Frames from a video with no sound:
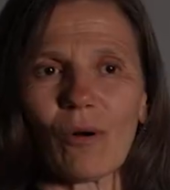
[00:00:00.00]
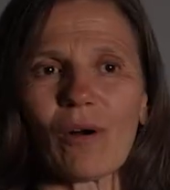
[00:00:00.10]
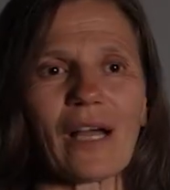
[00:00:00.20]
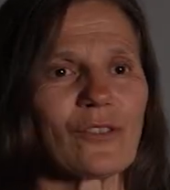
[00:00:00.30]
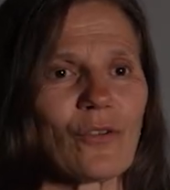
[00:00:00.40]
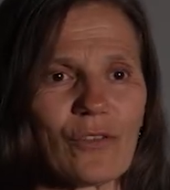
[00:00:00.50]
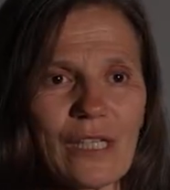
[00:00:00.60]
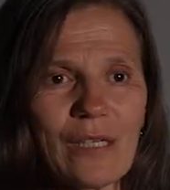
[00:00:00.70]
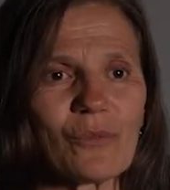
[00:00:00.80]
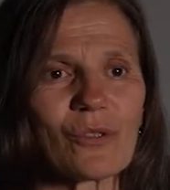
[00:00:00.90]
all kinds of
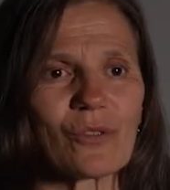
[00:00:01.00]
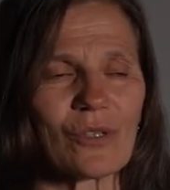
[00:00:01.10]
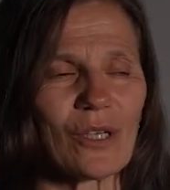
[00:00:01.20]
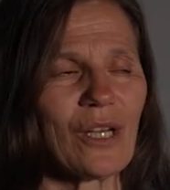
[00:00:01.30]
themes